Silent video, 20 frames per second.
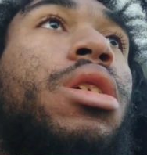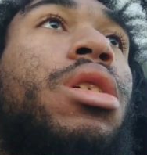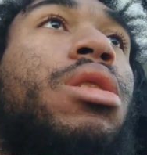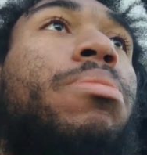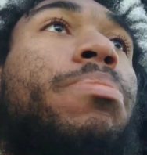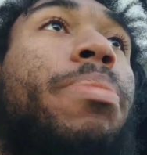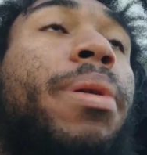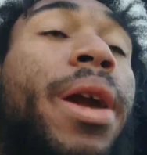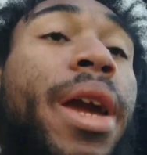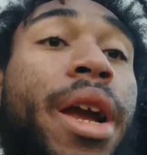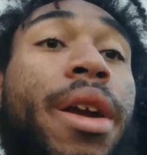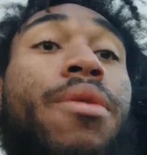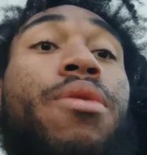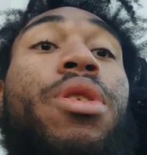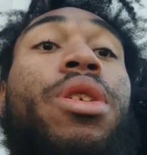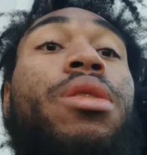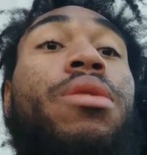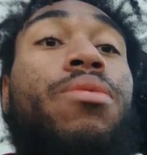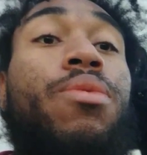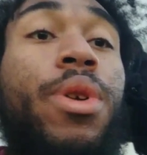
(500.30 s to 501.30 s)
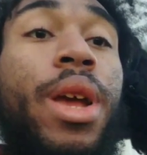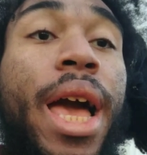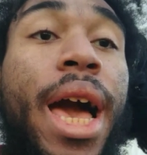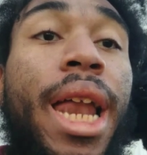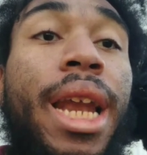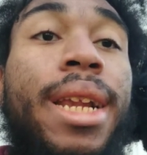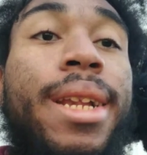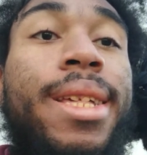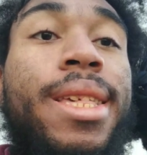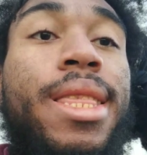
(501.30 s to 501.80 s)
apparent
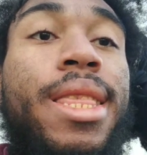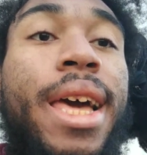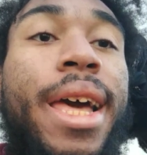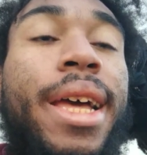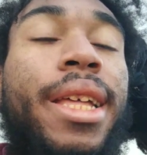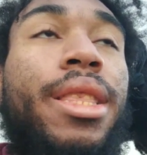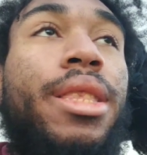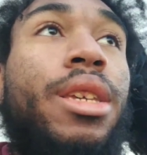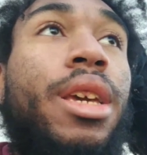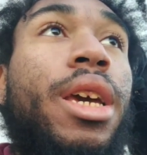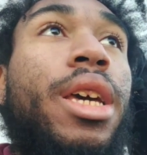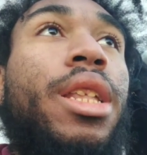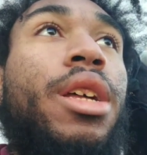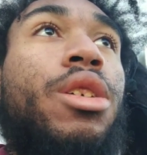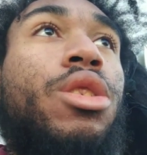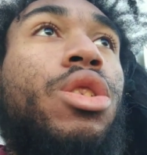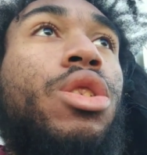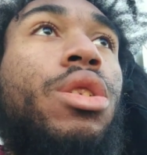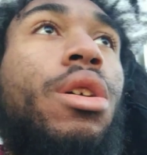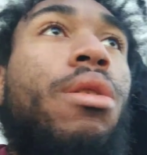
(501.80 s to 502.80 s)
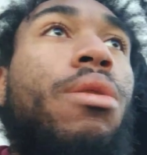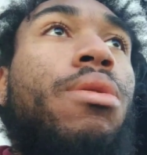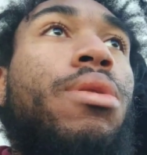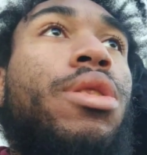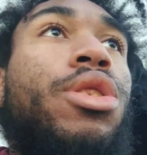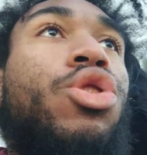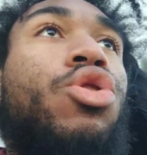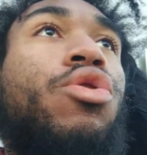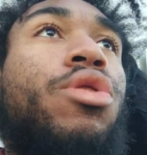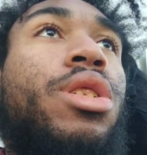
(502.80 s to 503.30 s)
reality that, yeah, there's no
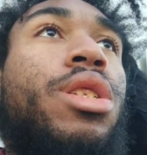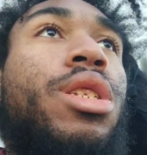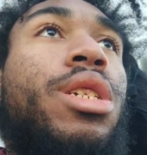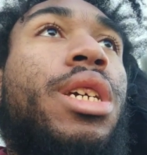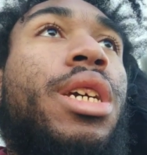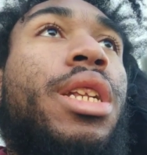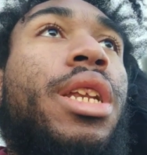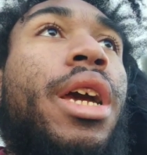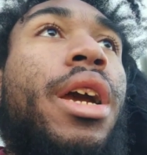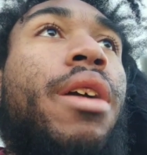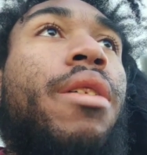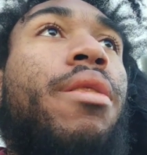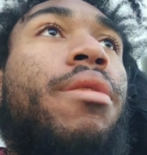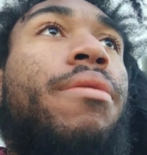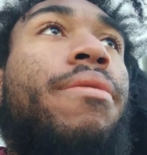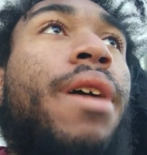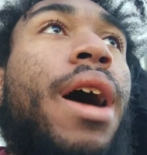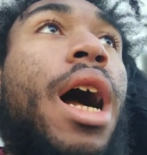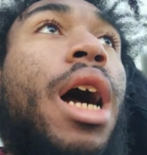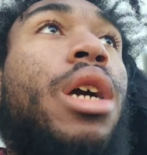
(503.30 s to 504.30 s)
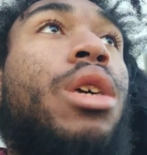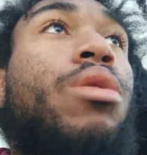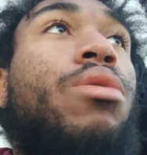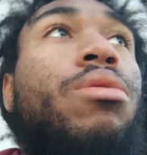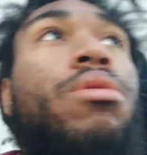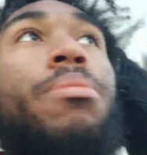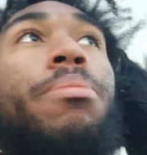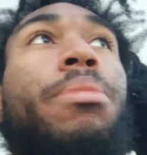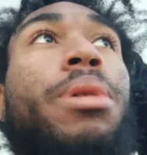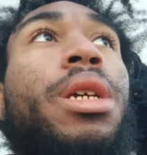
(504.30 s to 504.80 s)
intrinsic inherent value
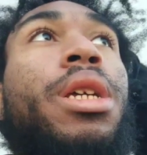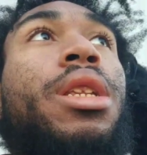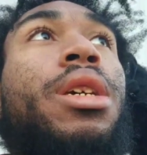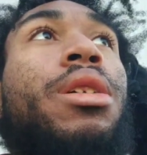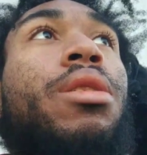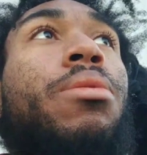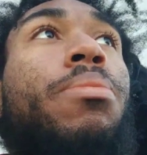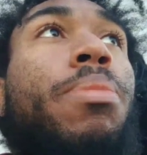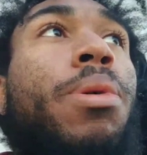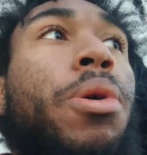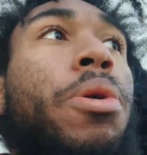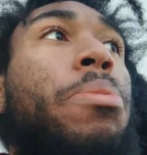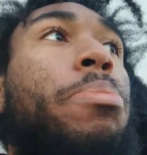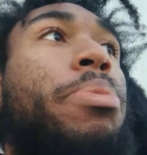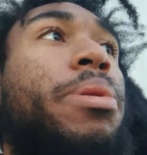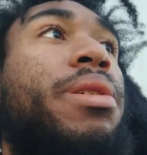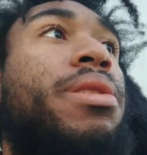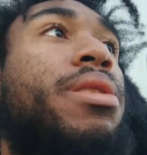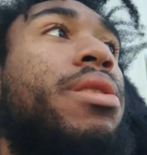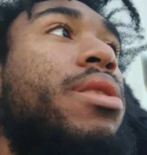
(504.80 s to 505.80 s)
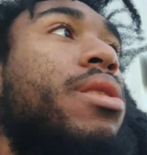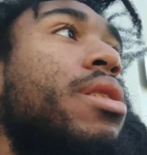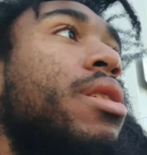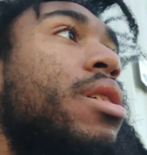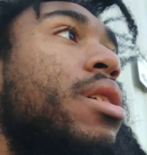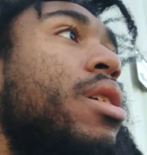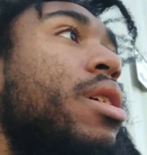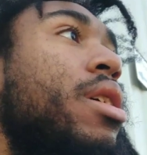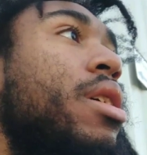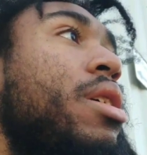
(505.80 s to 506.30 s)
or meaning or purpose
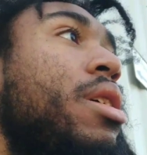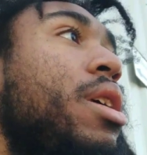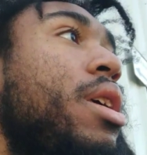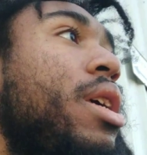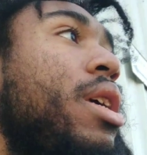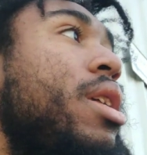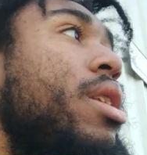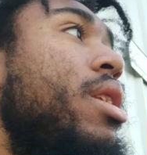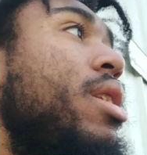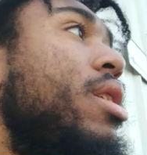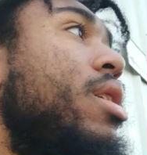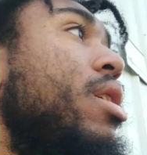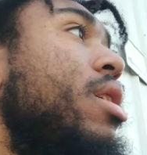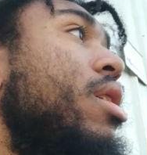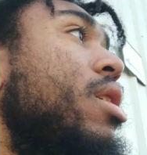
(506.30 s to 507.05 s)
in